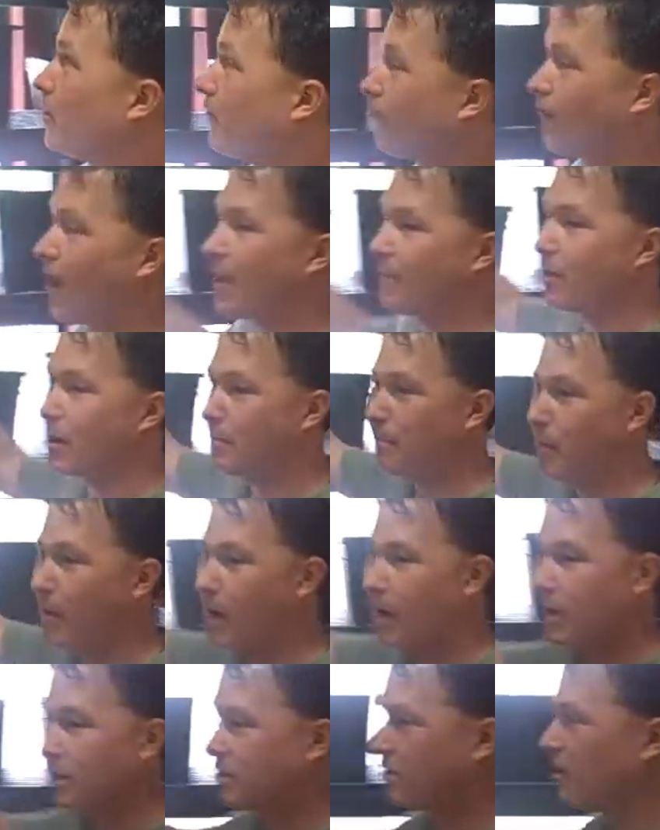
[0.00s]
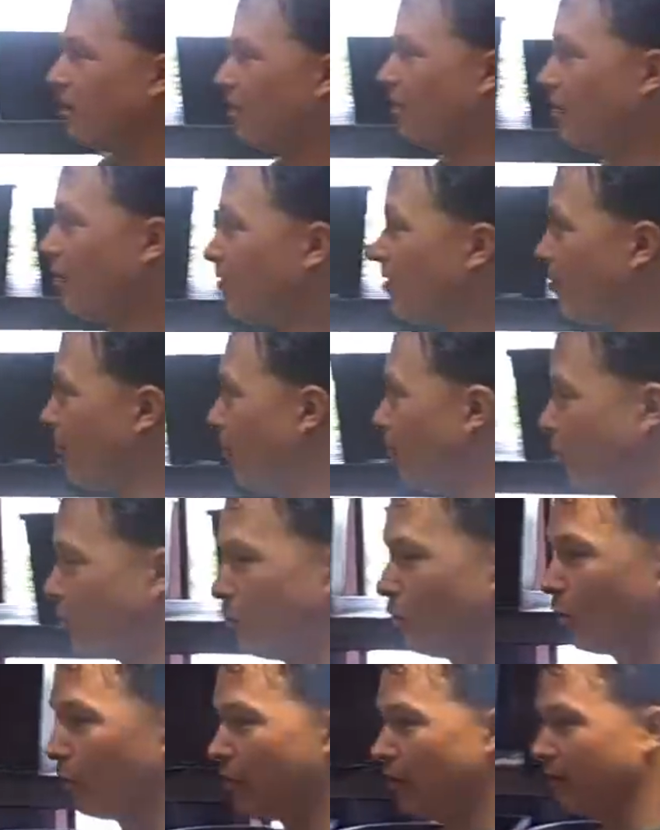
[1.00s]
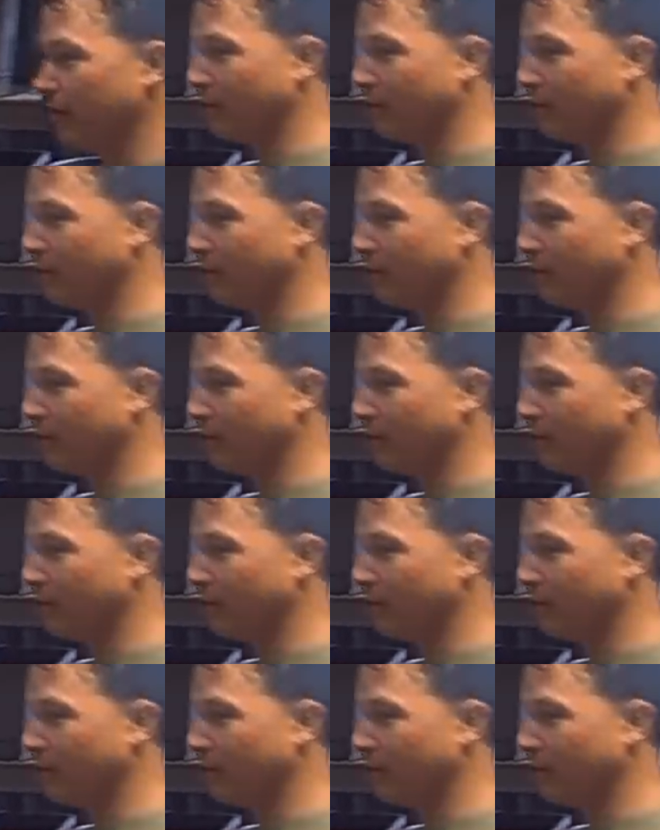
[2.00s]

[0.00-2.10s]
from these fabric pots, some of the cool